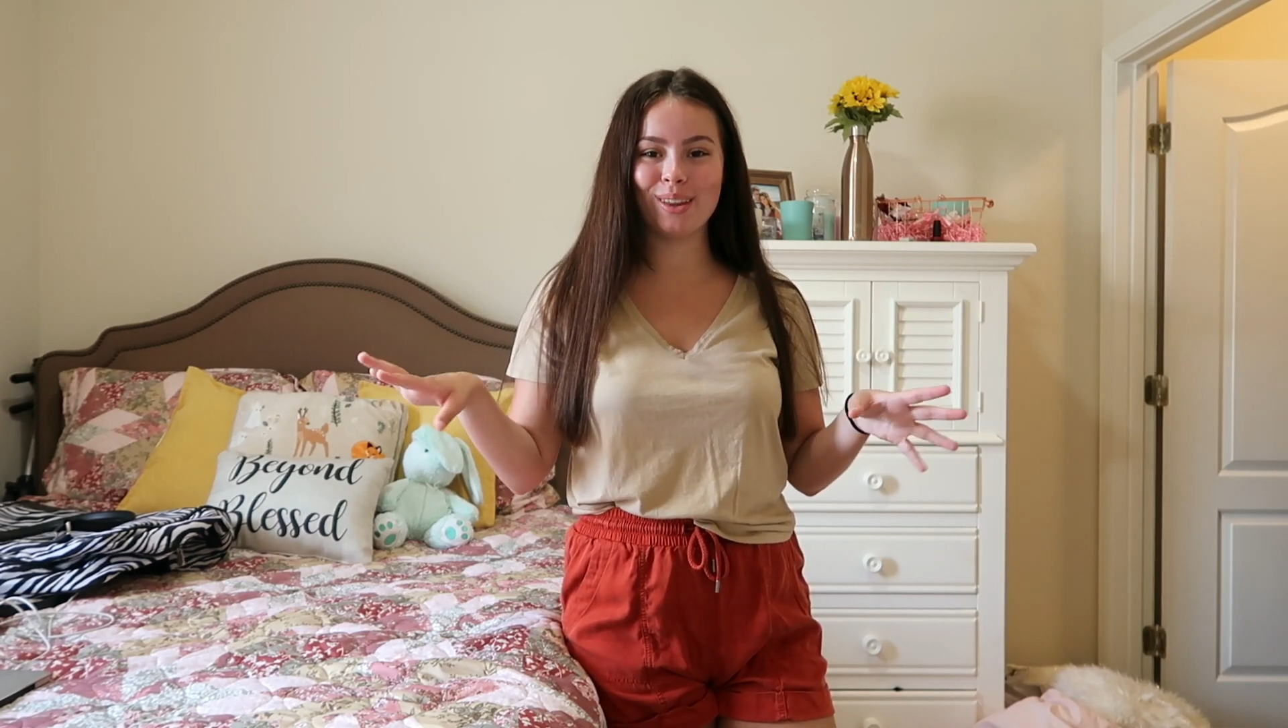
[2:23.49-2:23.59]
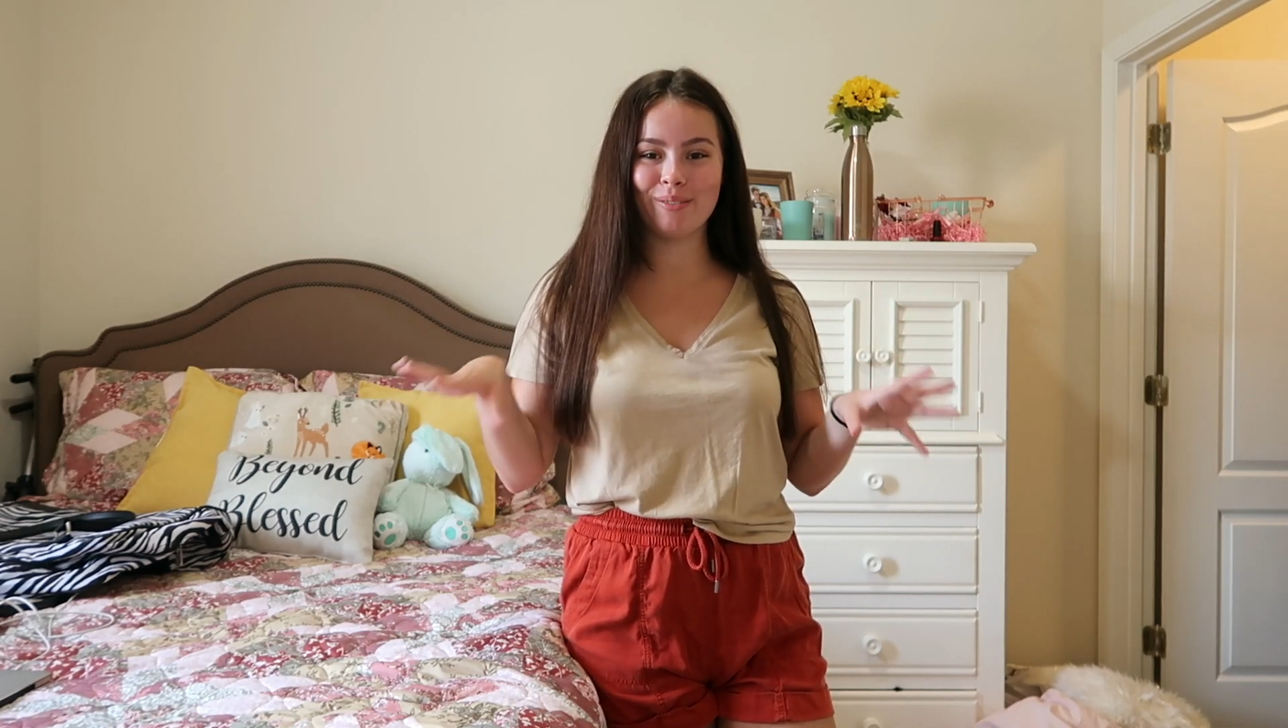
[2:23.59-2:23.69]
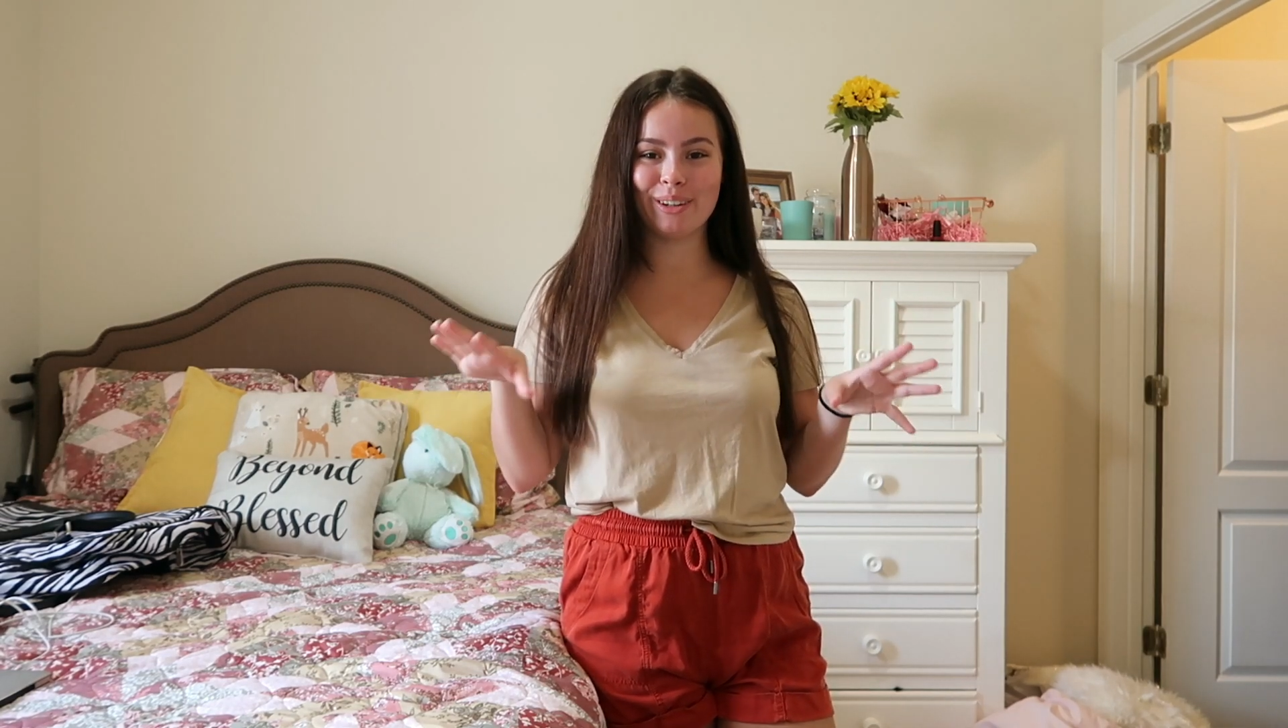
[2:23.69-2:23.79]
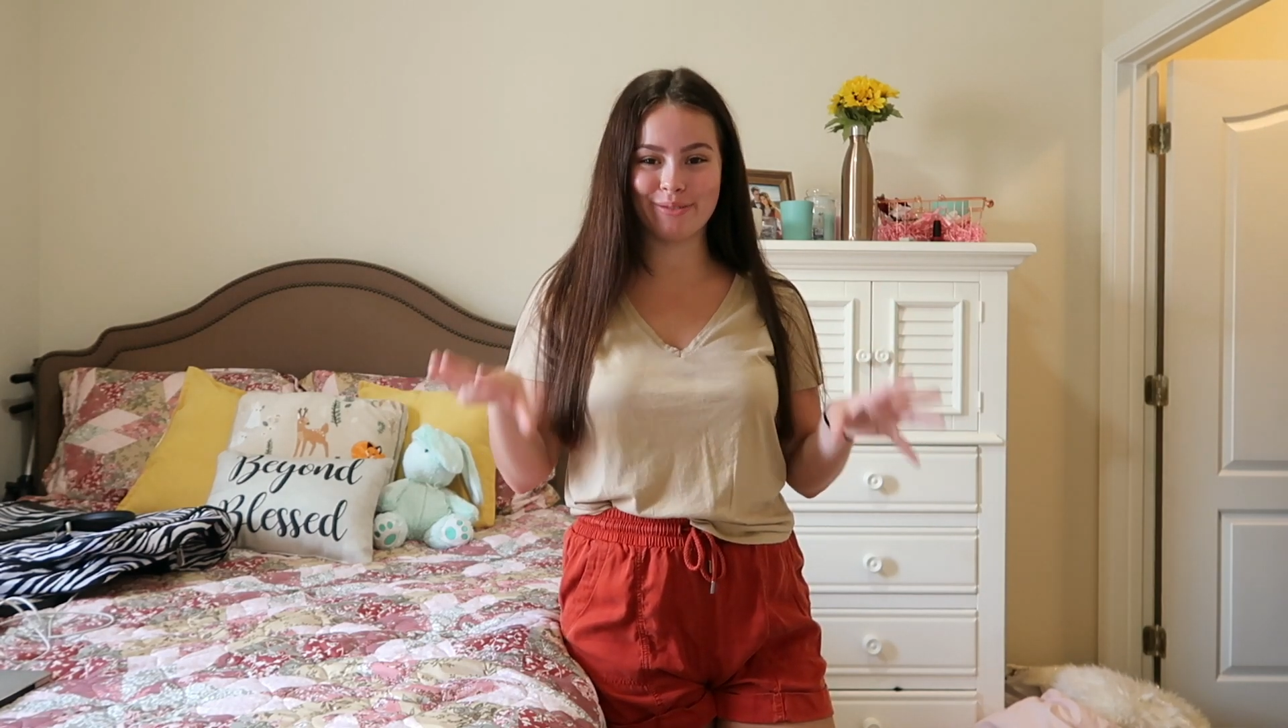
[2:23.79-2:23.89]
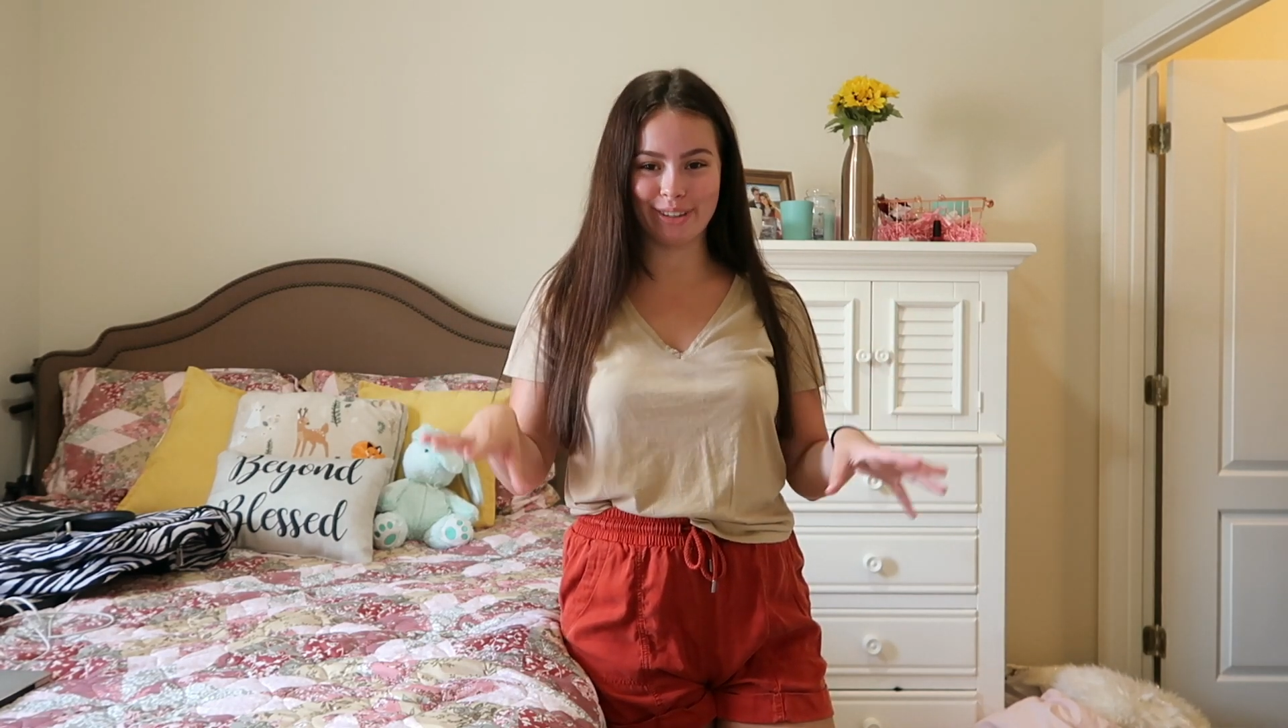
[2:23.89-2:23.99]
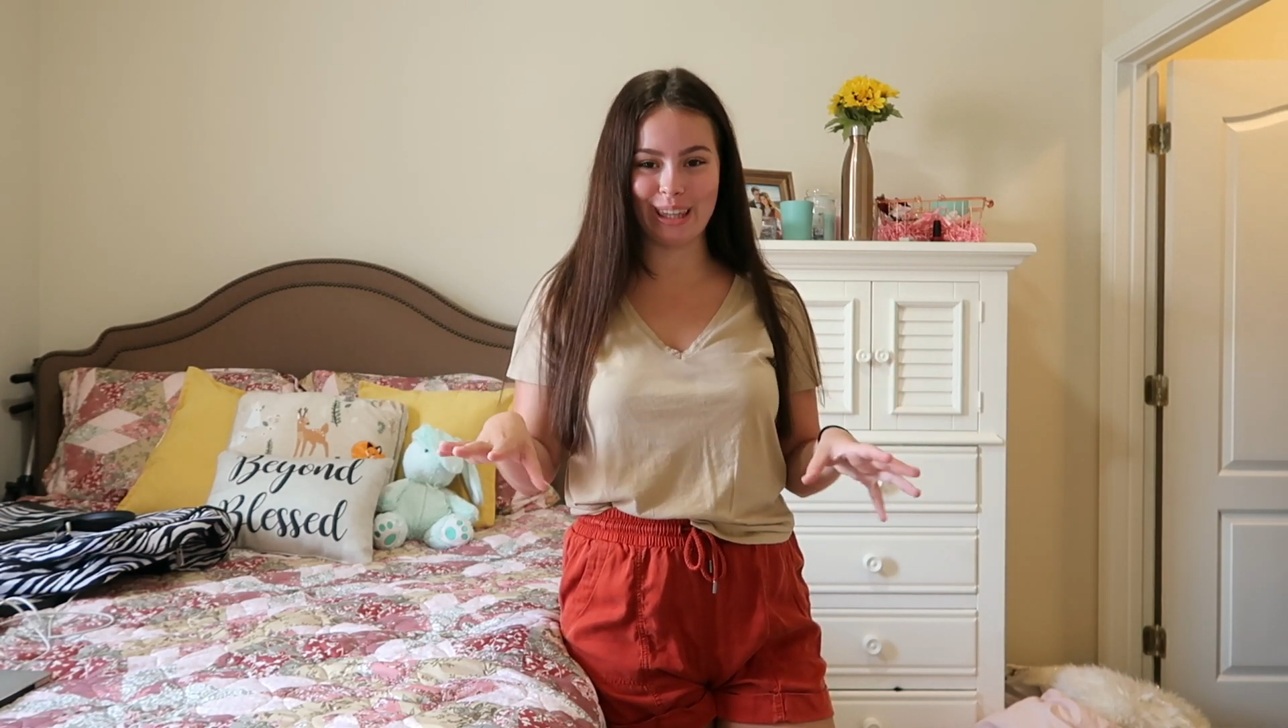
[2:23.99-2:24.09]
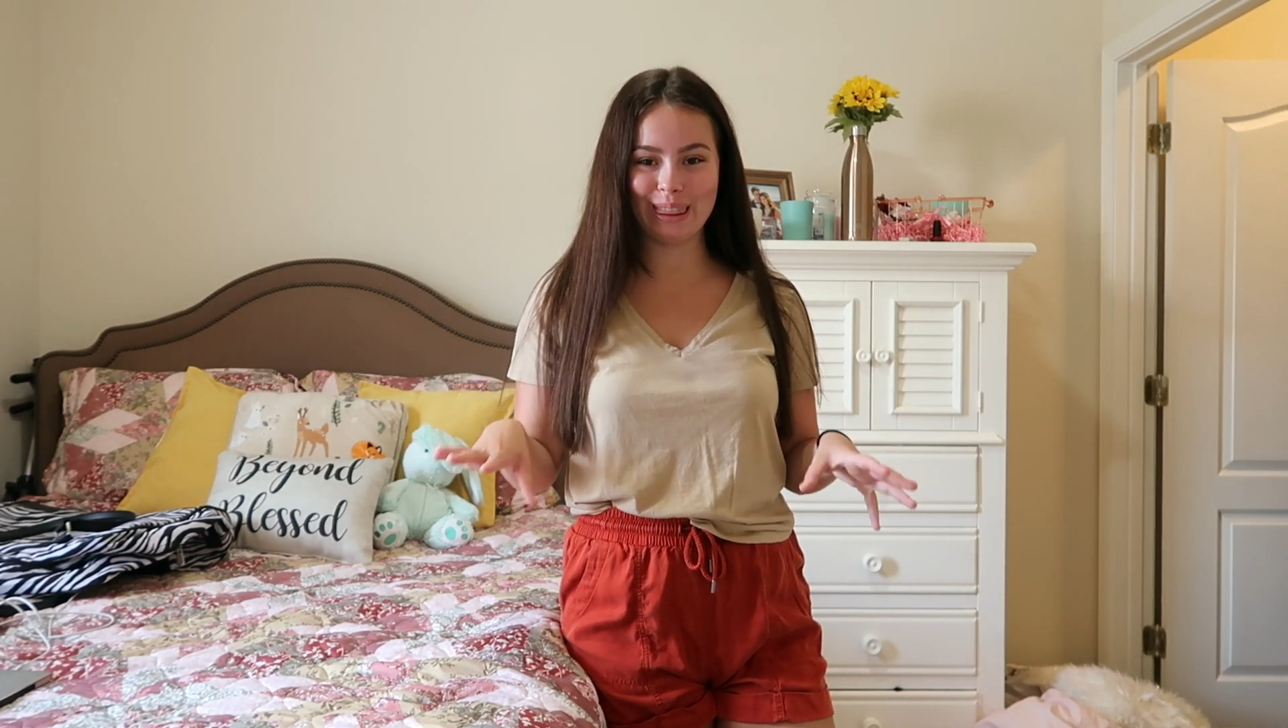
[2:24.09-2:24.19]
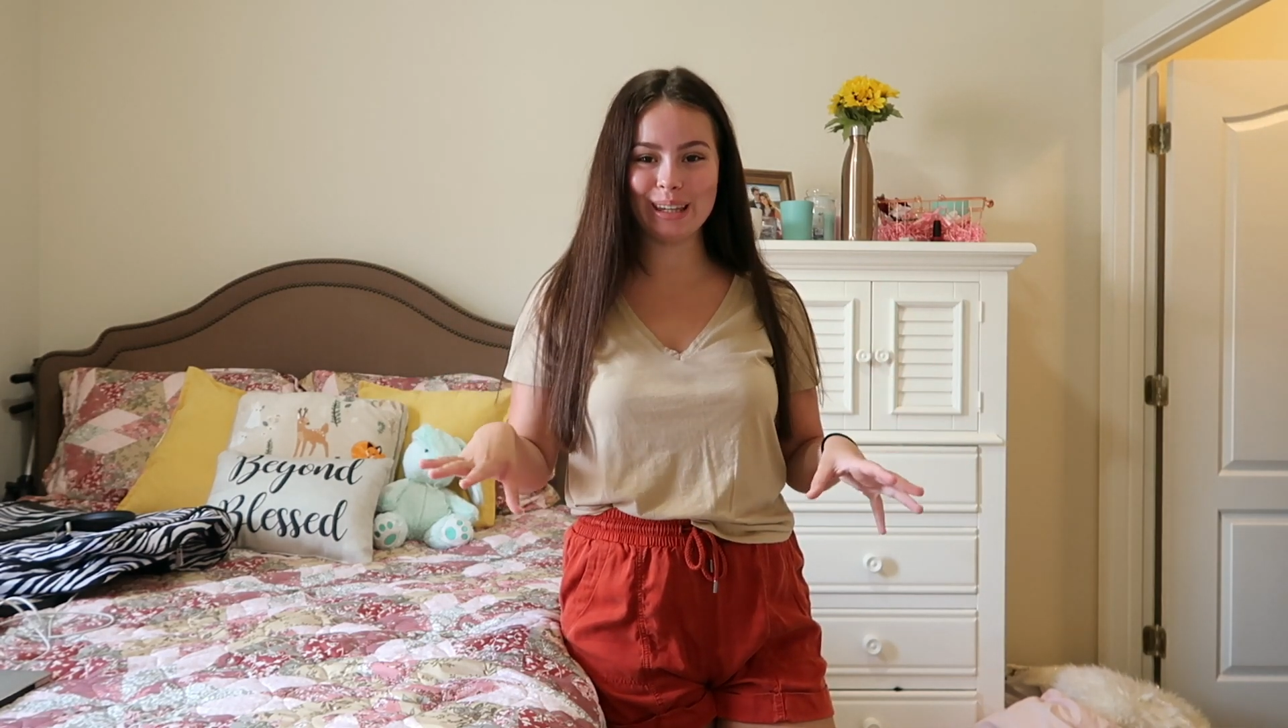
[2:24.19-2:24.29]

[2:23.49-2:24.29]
that I'm gonna forget